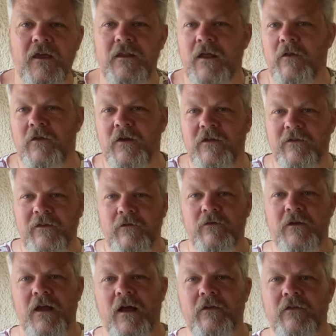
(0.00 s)
Now, there is
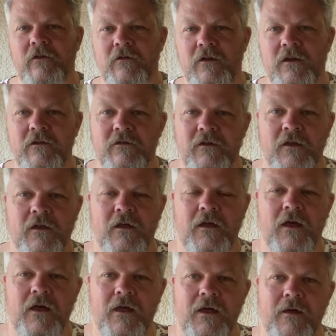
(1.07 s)
different categories,
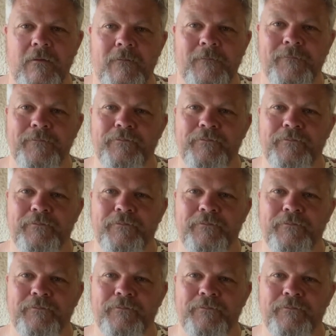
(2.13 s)
and